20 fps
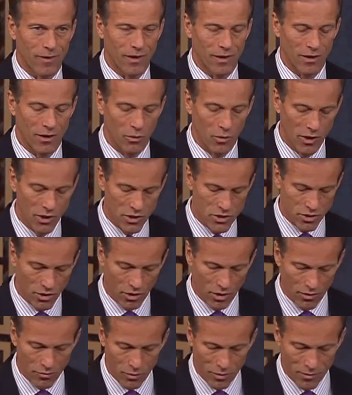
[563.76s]
And we just
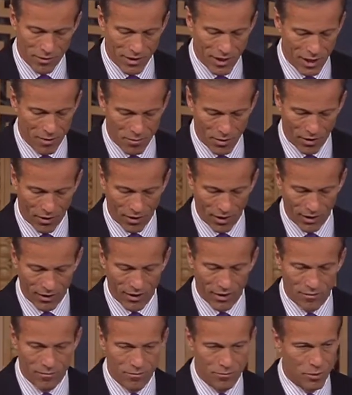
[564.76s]
heard, we keep hearing
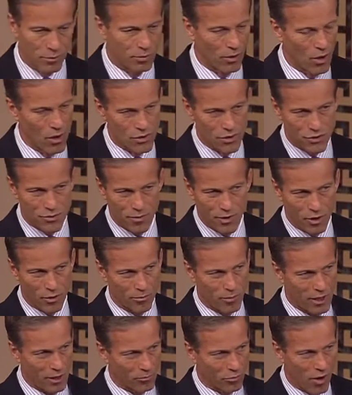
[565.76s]
proposals that are
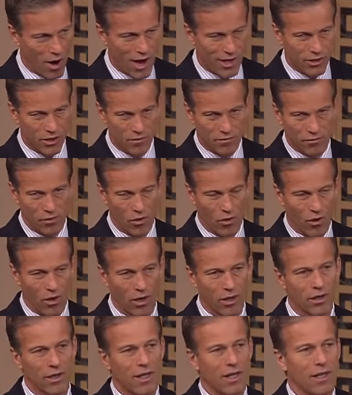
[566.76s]
being brought to the
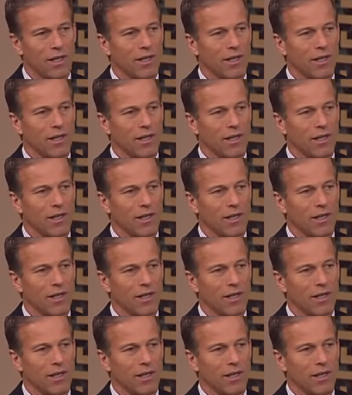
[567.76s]
floor